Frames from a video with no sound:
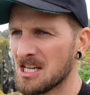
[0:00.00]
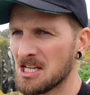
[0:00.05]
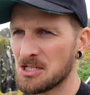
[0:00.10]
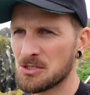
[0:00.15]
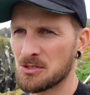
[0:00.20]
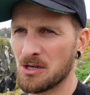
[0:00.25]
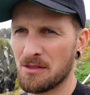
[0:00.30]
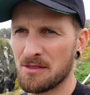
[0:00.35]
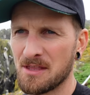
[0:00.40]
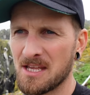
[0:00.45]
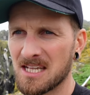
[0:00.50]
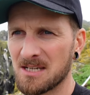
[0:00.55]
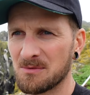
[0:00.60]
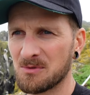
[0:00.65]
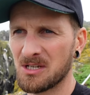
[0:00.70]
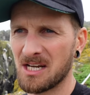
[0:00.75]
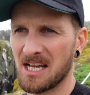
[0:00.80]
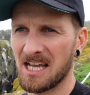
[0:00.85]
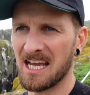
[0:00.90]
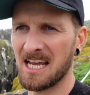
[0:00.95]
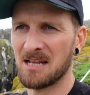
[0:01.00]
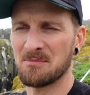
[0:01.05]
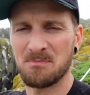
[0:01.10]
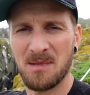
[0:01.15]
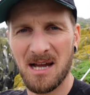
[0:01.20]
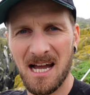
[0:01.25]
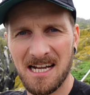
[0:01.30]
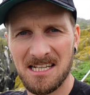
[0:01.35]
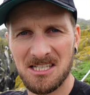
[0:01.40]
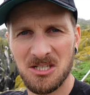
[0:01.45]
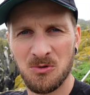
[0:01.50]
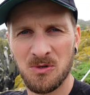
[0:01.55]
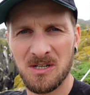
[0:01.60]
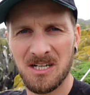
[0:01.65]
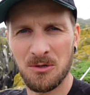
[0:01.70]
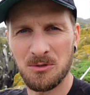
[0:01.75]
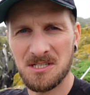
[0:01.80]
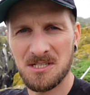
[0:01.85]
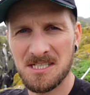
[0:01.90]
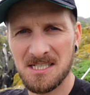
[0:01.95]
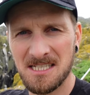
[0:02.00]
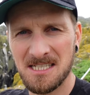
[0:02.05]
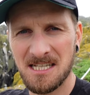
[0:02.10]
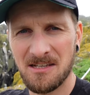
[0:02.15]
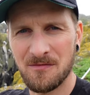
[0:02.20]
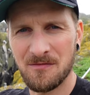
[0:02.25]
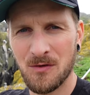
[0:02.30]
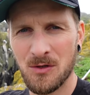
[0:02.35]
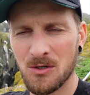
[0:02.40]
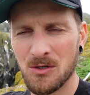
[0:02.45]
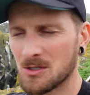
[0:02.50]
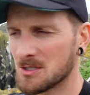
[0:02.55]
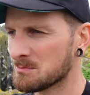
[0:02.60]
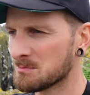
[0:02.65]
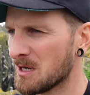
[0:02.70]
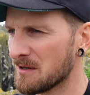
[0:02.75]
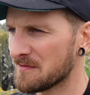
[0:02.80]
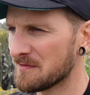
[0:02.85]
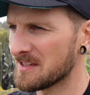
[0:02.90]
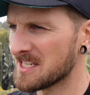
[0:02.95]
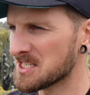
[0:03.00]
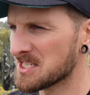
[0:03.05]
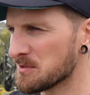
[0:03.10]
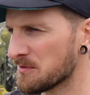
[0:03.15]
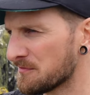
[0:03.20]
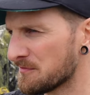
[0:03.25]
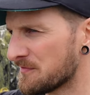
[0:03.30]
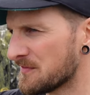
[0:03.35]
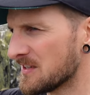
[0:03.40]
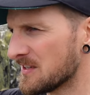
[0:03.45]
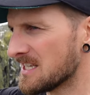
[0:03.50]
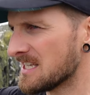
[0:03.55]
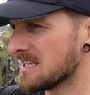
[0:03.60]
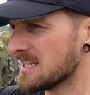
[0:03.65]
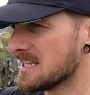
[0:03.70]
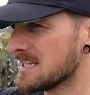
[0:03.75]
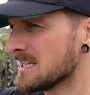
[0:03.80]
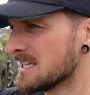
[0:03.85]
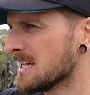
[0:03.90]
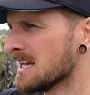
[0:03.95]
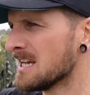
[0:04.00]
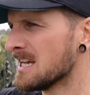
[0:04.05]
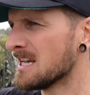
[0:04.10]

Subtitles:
So I think I'm gonna head back to where I was seeing those puffins with the